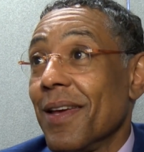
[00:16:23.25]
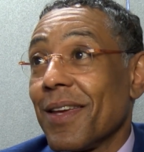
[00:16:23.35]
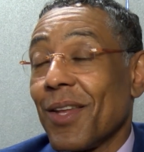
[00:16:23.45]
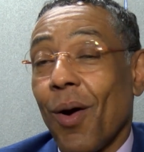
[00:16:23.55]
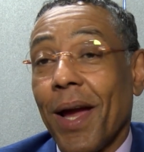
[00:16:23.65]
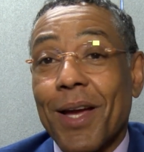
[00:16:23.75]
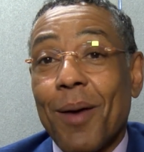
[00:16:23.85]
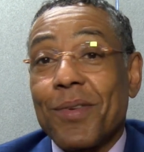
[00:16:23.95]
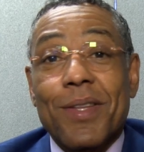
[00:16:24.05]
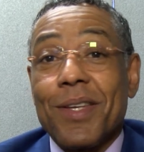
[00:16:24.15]
You know, I
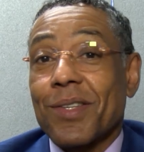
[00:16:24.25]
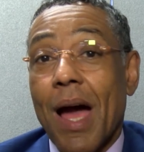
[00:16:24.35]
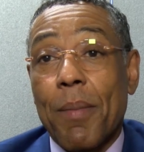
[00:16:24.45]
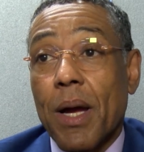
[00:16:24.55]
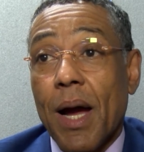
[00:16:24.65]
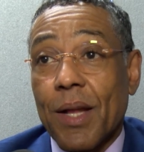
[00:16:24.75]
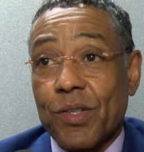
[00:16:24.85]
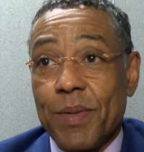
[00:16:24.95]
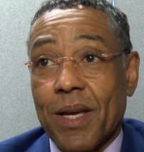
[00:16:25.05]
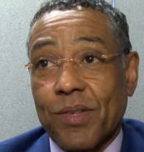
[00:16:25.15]
come to these Comic Cons
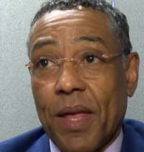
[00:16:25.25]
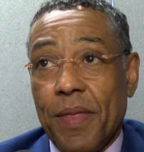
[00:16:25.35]
because I